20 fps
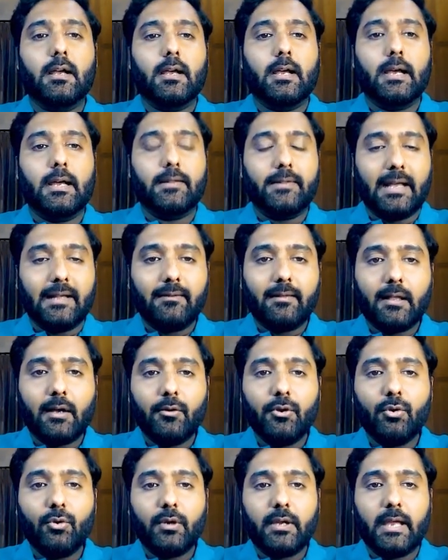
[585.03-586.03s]
And that's how
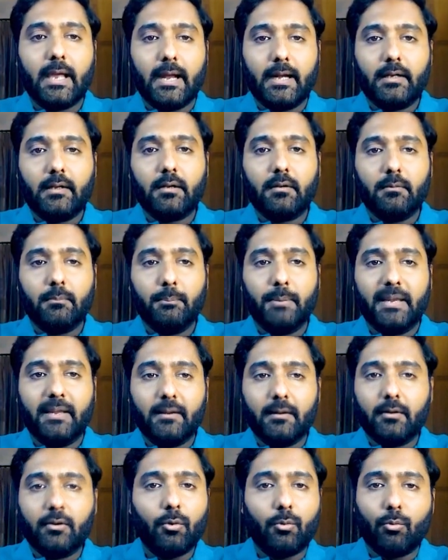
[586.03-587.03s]
you get,
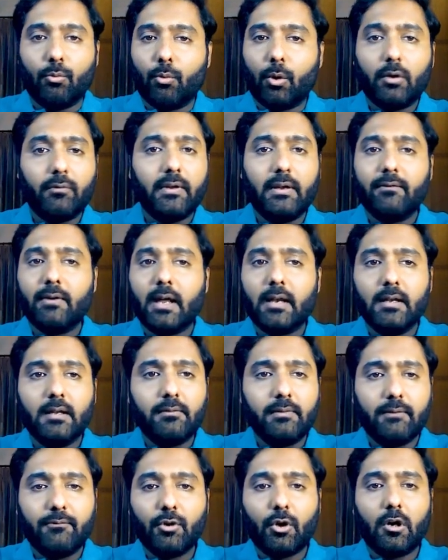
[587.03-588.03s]
so what we have done is
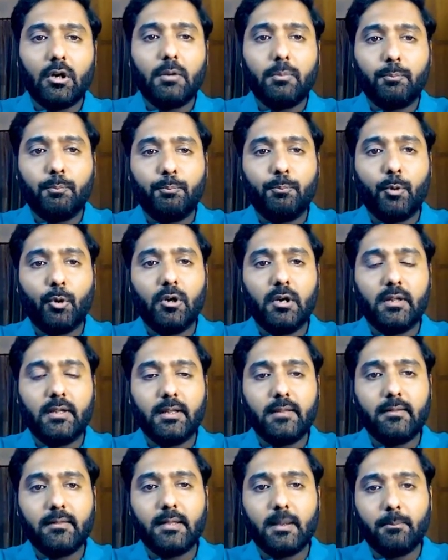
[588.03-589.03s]
we have not pulled
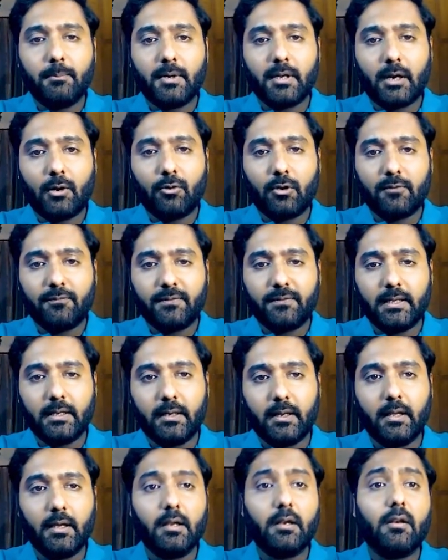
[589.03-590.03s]
this number out of thin
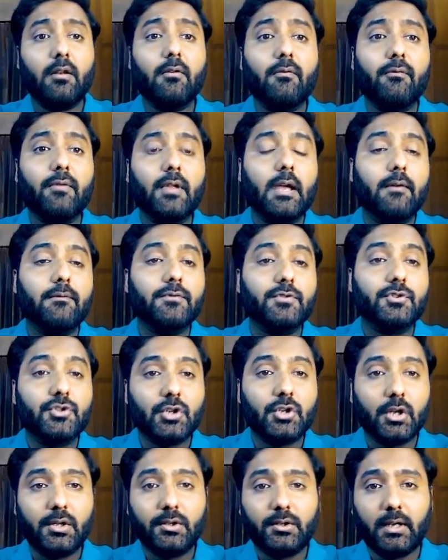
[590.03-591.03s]
air. We have
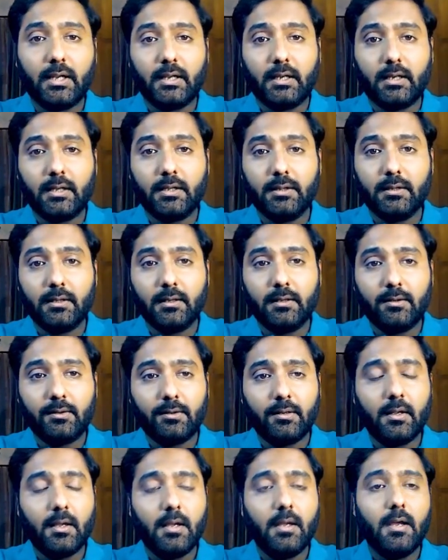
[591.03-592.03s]
just taken this
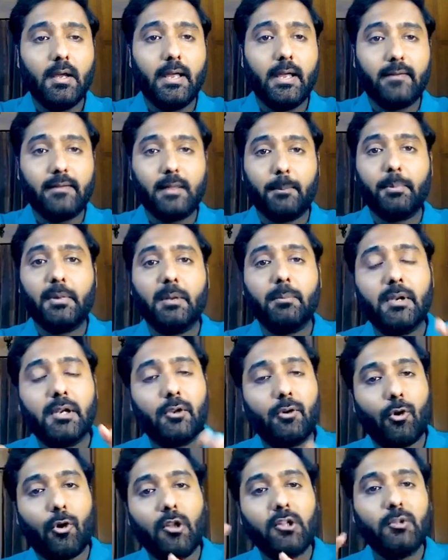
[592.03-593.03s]
acceptable
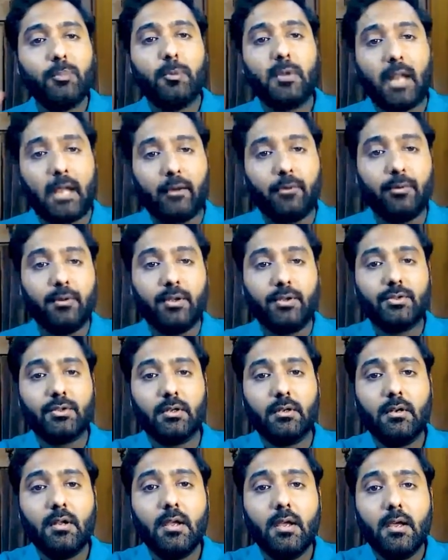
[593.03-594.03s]
cost per
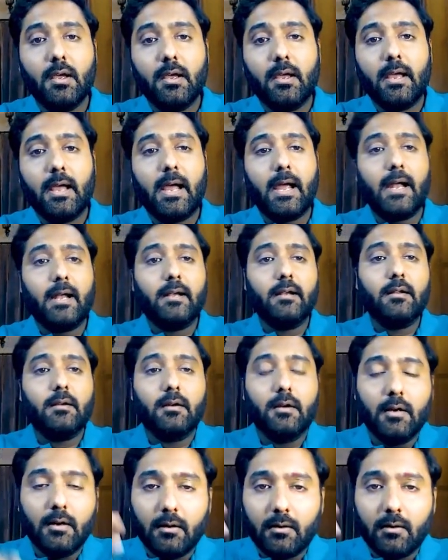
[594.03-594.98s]
acquisition and